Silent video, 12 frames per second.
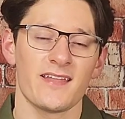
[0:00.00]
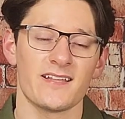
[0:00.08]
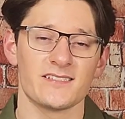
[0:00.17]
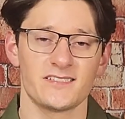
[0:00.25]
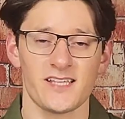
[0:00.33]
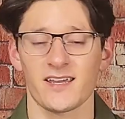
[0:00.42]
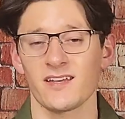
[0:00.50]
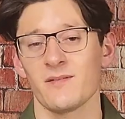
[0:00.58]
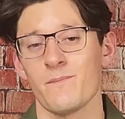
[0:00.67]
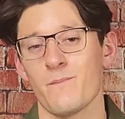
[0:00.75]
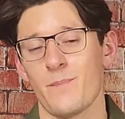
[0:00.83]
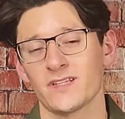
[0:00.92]
And second,
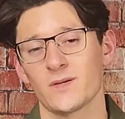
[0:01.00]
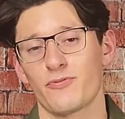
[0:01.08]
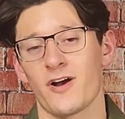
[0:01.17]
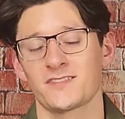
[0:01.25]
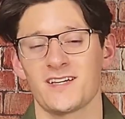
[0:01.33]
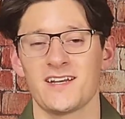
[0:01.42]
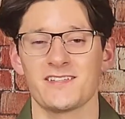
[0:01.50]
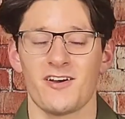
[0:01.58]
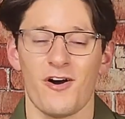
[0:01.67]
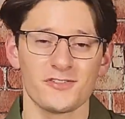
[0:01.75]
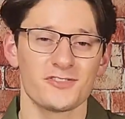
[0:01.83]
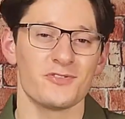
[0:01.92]
benzoyl peroxide is
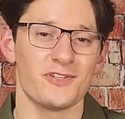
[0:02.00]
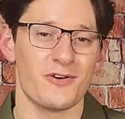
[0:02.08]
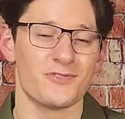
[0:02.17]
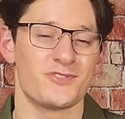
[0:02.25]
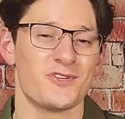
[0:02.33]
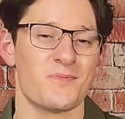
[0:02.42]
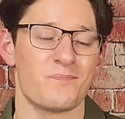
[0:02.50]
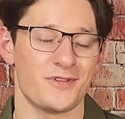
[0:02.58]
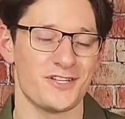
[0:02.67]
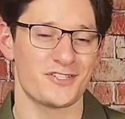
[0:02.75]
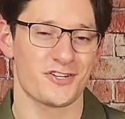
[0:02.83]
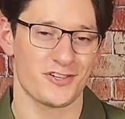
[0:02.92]
also known to
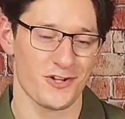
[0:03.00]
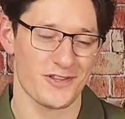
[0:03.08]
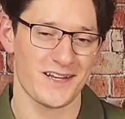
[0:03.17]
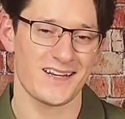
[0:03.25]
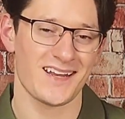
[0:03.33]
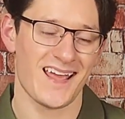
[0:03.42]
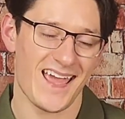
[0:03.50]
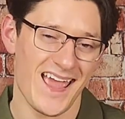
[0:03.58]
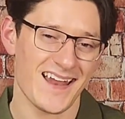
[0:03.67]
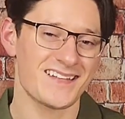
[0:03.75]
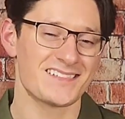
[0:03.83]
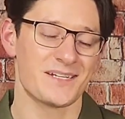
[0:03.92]
bleach your clothing,
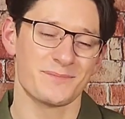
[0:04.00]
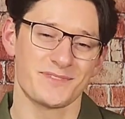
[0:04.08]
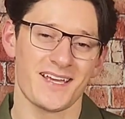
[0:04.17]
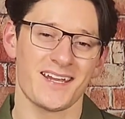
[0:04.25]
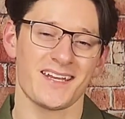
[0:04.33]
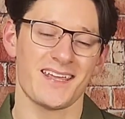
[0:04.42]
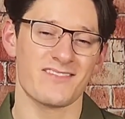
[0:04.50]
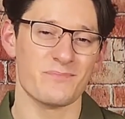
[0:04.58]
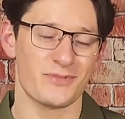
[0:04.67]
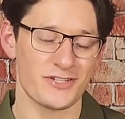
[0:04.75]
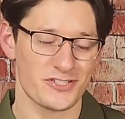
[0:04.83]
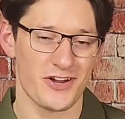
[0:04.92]
and some say it can even
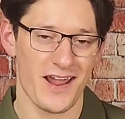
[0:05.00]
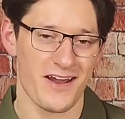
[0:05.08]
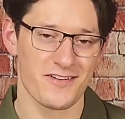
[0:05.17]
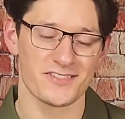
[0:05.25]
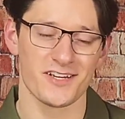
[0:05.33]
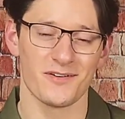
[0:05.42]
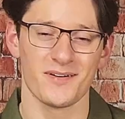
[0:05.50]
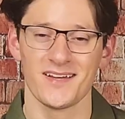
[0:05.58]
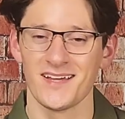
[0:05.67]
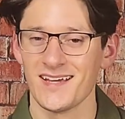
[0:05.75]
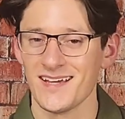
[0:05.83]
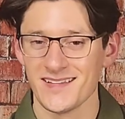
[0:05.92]
bleach your hair. So
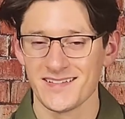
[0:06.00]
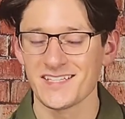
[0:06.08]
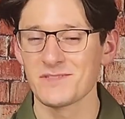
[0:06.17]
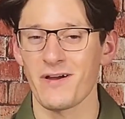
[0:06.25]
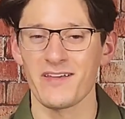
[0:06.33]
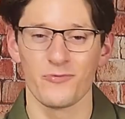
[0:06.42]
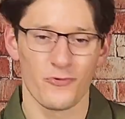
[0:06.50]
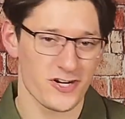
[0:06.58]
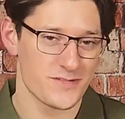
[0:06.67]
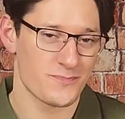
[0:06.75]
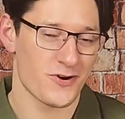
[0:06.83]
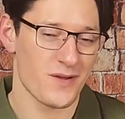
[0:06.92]
this is probably the
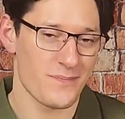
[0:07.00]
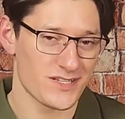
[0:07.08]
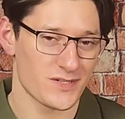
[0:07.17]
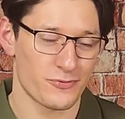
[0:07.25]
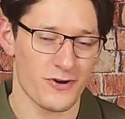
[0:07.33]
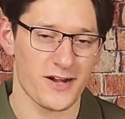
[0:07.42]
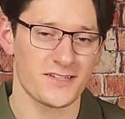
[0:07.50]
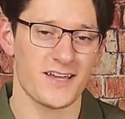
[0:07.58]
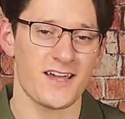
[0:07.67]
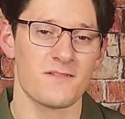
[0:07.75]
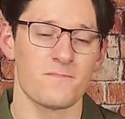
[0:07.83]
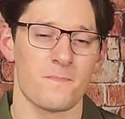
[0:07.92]
worst part of benzoyl
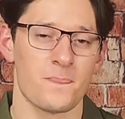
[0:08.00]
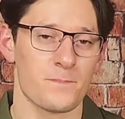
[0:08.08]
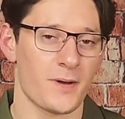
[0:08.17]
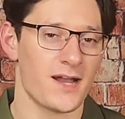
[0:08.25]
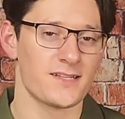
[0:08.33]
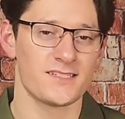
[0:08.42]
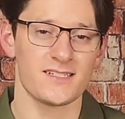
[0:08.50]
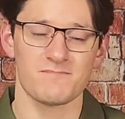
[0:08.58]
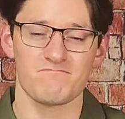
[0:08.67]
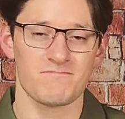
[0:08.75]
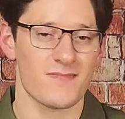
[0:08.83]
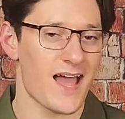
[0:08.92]
peroxide, but honestly,
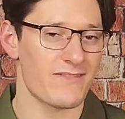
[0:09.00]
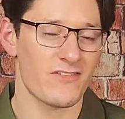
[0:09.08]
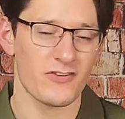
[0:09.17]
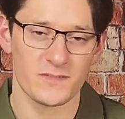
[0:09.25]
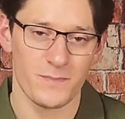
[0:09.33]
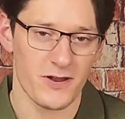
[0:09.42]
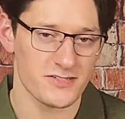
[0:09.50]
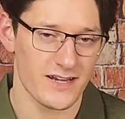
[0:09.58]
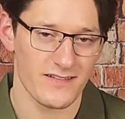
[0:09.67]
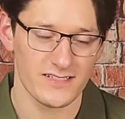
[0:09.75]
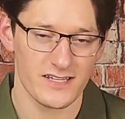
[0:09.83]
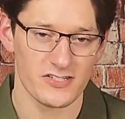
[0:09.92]
I've never experienced
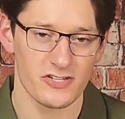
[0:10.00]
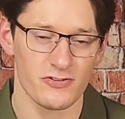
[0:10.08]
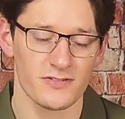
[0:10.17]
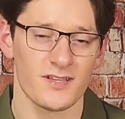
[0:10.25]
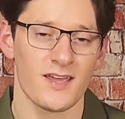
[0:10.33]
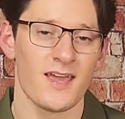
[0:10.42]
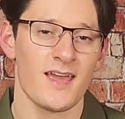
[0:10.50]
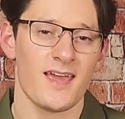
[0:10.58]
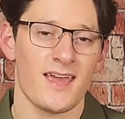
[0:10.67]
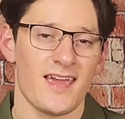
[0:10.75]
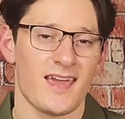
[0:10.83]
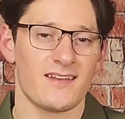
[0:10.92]
any of these issues,
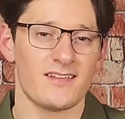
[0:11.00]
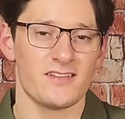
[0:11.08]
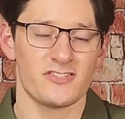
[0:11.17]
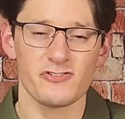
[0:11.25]
and it's